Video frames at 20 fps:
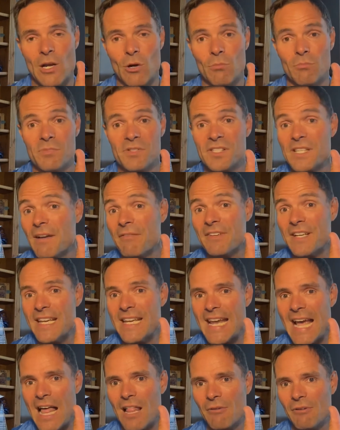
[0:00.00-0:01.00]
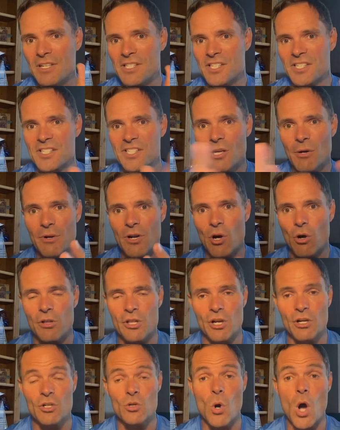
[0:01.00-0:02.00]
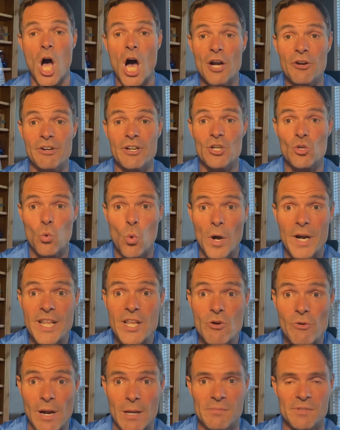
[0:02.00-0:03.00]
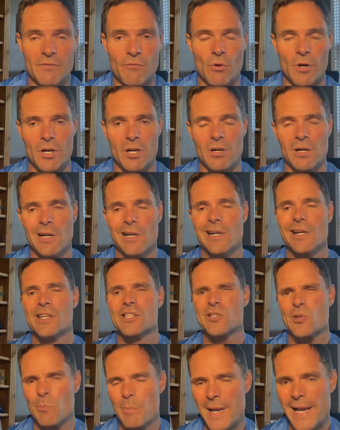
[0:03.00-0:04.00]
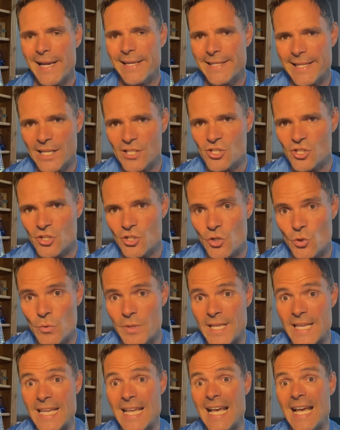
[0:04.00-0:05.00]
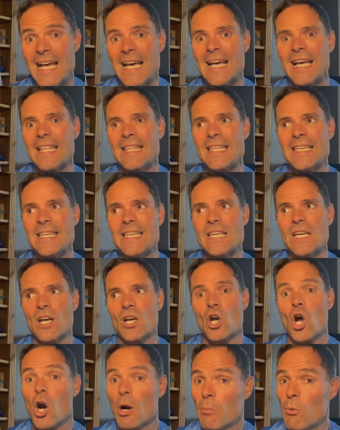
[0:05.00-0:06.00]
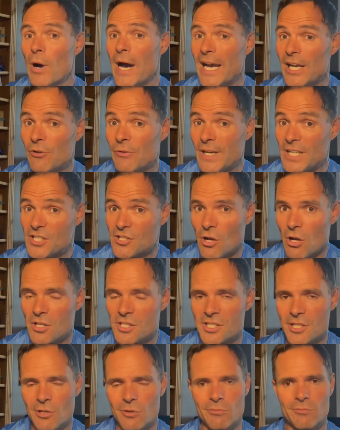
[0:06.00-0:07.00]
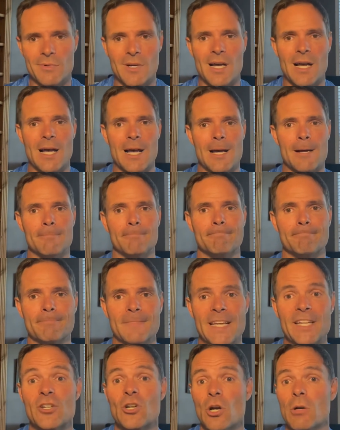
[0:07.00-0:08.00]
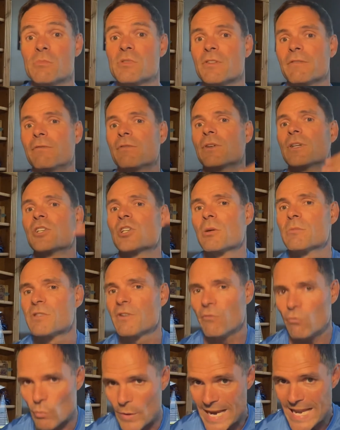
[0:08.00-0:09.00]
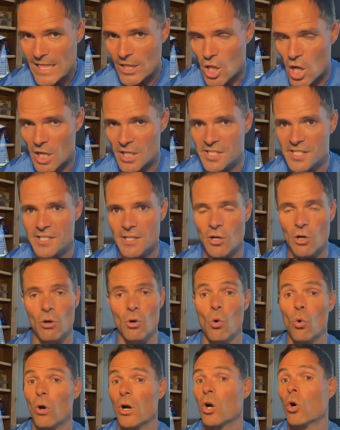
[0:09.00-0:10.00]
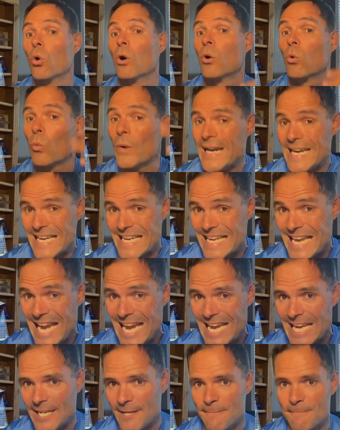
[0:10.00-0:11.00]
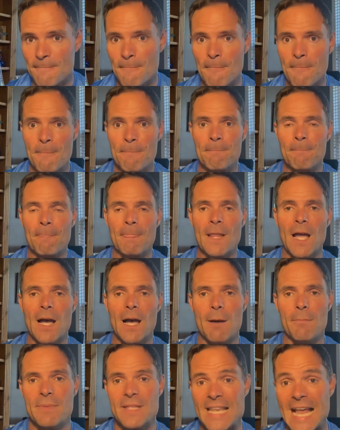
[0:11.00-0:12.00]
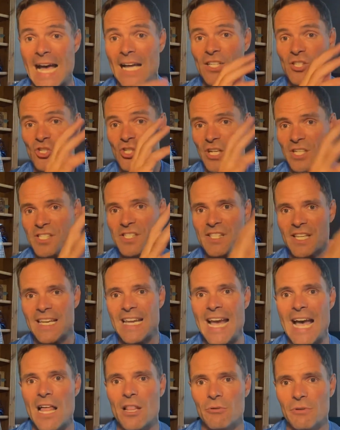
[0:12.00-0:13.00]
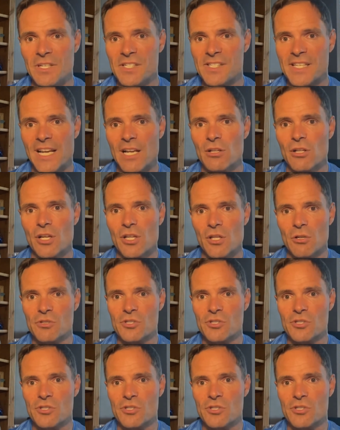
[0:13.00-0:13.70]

70 calories of soda holding on to 120 grams of water. So pay attention to the carbohydrates also in terms of weight loss or weight gain, not just the calories. Take a look at those